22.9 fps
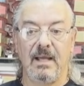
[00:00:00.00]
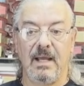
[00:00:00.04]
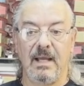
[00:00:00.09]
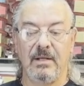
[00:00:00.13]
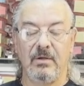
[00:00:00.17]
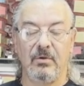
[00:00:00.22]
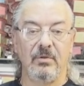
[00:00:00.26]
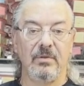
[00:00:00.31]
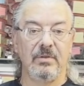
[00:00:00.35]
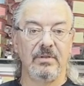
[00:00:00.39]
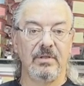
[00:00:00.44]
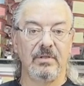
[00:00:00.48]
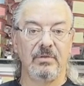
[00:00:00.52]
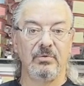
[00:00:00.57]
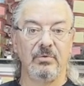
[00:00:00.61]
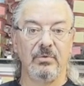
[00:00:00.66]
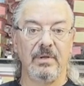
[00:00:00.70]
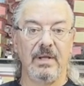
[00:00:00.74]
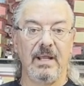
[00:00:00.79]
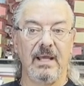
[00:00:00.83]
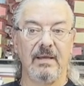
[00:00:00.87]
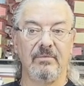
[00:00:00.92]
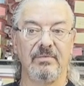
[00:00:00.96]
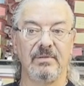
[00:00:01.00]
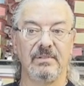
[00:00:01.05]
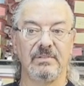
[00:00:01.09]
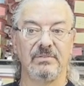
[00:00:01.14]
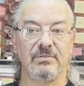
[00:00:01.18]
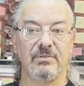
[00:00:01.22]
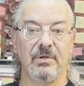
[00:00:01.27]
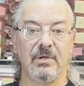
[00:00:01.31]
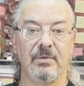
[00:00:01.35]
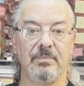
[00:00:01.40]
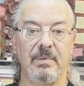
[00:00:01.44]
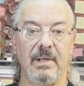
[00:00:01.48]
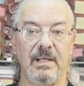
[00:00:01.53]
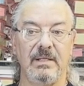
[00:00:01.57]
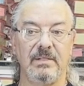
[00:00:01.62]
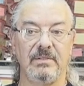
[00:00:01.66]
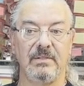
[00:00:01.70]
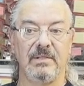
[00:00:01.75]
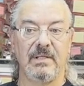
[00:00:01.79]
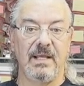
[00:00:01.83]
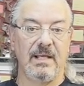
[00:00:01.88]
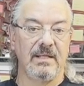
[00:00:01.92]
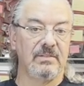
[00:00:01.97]
I know that the two and a half inch jerkbait
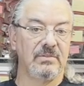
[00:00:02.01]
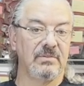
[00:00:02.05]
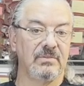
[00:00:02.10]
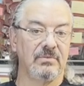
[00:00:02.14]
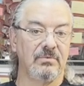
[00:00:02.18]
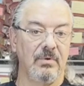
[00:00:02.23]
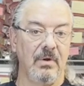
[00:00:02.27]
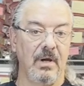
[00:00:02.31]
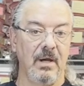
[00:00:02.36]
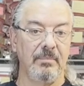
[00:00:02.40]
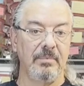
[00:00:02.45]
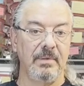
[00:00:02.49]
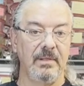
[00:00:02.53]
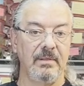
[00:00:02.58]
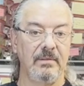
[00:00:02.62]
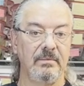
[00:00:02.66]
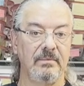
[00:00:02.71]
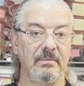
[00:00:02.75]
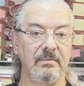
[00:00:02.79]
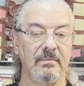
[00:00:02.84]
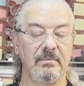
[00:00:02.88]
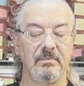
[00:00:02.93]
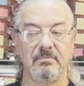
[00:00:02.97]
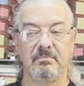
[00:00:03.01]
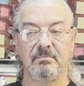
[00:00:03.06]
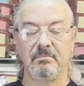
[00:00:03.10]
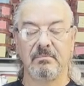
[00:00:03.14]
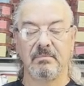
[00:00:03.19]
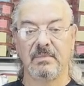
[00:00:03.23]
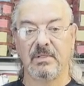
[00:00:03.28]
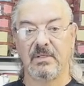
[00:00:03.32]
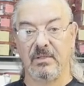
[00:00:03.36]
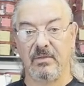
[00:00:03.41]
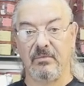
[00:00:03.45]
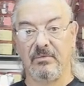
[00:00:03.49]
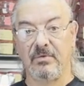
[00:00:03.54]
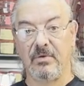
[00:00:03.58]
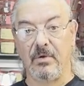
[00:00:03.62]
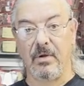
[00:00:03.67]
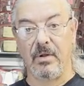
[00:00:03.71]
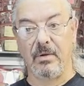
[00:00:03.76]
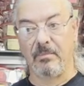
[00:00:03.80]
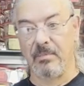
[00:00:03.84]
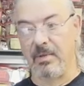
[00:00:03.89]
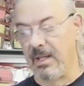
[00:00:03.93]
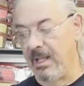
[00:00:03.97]
catches crappie because I've
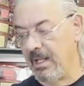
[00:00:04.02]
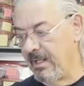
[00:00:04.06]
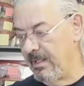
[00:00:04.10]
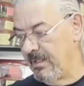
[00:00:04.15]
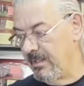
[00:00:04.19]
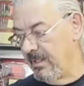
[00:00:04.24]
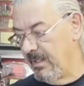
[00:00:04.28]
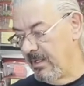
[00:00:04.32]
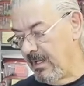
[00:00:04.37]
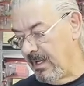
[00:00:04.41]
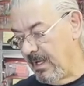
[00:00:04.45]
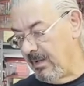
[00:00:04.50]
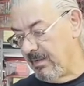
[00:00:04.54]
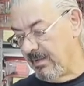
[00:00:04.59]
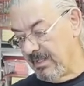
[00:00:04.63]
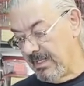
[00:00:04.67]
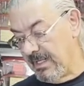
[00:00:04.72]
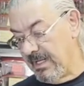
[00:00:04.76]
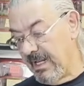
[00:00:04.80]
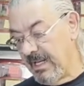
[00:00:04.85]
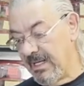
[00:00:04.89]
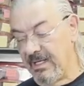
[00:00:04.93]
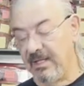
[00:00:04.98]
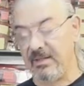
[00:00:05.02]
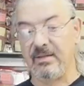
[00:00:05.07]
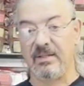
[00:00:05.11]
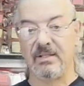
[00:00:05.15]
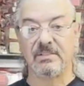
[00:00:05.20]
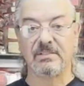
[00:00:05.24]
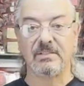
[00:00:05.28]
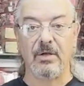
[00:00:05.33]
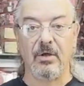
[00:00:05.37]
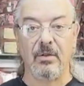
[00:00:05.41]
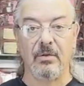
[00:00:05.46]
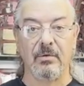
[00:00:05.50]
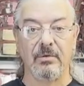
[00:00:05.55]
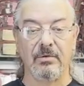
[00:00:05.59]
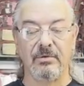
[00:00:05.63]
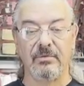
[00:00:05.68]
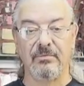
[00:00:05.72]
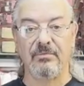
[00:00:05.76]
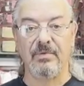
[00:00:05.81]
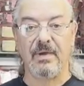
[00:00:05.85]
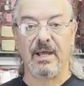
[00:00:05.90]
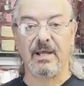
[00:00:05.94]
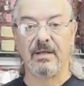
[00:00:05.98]
caught them on it, uh, and, and, in this color,
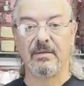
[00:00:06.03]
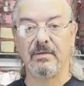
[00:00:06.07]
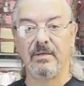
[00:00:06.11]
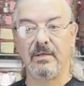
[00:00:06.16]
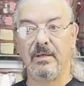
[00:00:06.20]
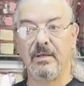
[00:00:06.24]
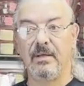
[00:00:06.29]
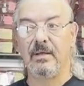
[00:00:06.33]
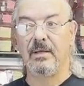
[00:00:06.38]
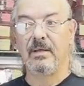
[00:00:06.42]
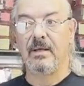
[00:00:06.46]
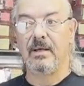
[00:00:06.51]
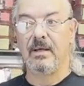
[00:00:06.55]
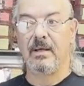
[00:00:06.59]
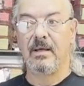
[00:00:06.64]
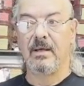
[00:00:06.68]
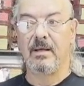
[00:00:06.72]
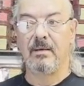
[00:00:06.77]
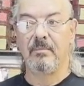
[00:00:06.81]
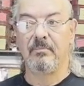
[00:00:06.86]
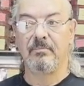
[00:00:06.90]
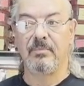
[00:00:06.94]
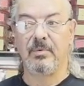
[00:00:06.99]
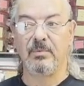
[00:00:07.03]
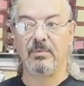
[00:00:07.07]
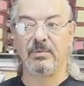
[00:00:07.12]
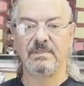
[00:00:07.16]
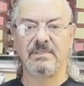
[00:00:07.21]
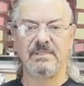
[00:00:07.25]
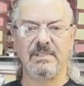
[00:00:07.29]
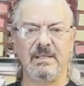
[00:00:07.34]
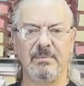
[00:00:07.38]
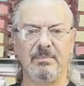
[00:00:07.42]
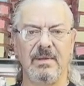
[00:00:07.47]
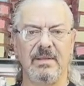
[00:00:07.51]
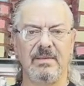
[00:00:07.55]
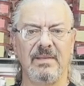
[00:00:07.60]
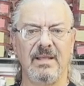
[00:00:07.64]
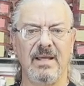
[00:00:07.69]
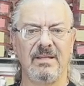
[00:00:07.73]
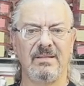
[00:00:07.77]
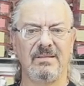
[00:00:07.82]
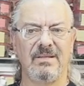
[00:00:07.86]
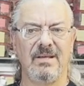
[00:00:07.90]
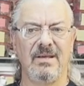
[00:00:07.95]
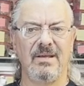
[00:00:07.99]
in fact. Um, but we'll see about
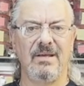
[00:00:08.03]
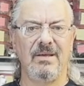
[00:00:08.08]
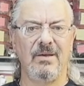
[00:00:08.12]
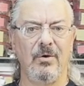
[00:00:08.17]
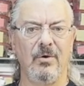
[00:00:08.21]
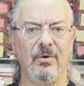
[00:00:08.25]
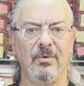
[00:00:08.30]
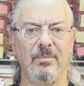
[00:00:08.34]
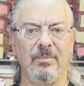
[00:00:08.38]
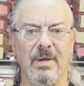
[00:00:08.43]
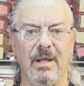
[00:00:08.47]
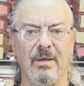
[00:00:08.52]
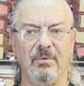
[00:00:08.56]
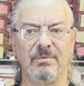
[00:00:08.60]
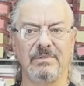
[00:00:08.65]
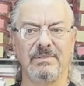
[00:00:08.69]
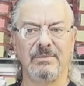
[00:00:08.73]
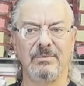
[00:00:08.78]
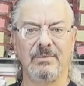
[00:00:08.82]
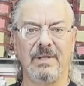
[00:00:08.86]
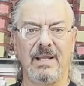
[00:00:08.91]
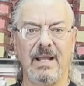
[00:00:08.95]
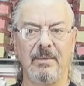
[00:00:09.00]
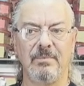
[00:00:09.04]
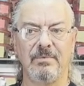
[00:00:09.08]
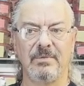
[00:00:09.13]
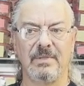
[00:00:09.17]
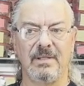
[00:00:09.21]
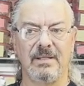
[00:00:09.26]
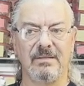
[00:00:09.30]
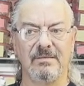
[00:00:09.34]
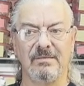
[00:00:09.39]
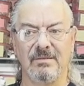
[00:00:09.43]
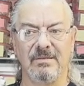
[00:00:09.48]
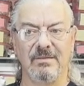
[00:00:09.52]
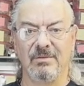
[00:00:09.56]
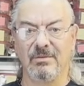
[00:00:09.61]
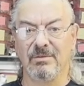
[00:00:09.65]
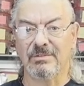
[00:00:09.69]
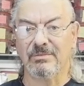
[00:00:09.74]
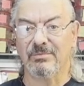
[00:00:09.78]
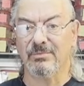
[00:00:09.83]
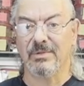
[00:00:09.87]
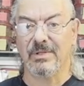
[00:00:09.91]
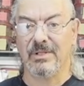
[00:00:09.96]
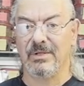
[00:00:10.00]
that uh, Hellgrammite. We'll see what happens. It
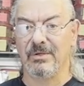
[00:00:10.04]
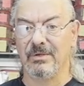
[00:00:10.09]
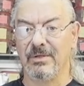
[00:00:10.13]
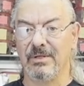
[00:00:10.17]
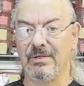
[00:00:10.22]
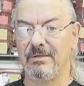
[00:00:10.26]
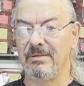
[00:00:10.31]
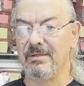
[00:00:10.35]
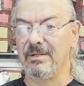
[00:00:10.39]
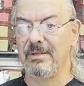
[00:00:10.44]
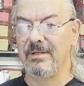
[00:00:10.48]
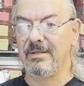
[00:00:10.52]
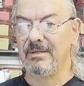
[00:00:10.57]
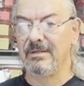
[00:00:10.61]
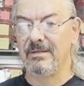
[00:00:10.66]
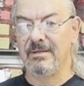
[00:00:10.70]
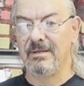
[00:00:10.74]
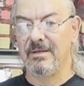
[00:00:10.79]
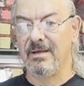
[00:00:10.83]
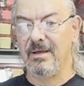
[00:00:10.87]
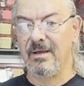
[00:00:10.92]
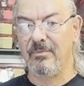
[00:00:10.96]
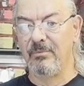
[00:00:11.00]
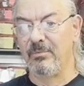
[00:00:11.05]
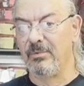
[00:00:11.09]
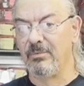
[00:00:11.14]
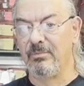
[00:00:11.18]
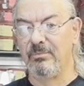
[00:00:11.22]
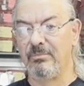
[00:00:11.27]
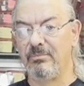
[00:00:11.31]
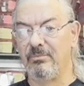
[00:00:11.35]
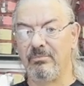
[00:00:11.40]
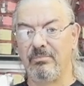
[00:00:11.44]
looks really good. Um,